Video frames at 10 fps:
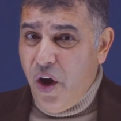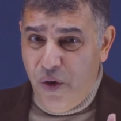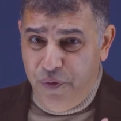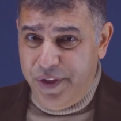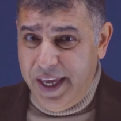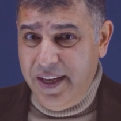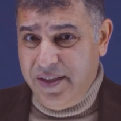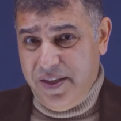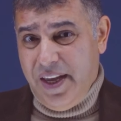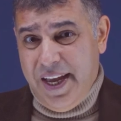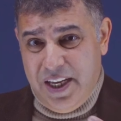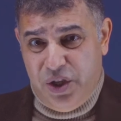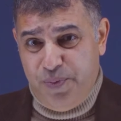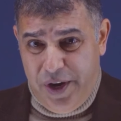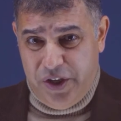of these
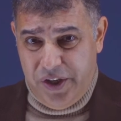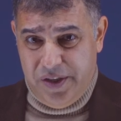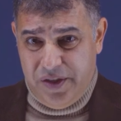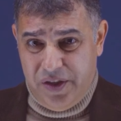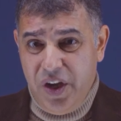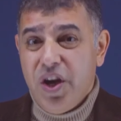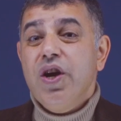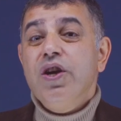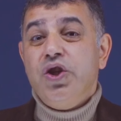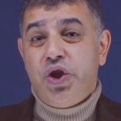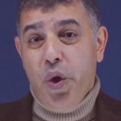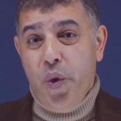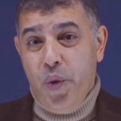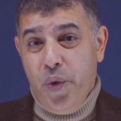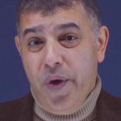expressions
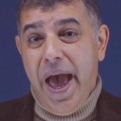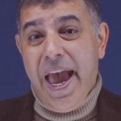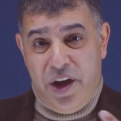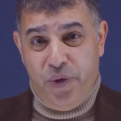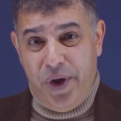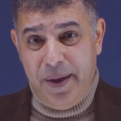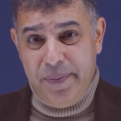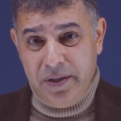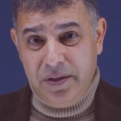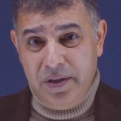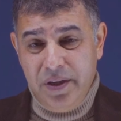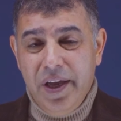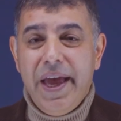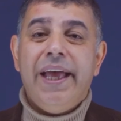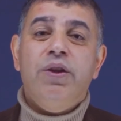show agreement
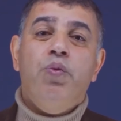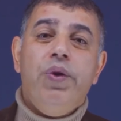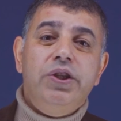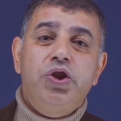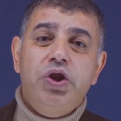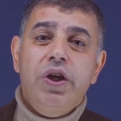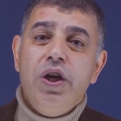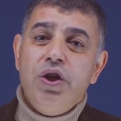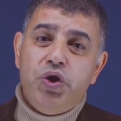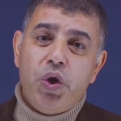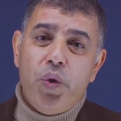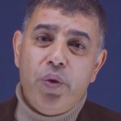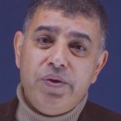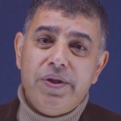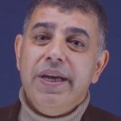and which show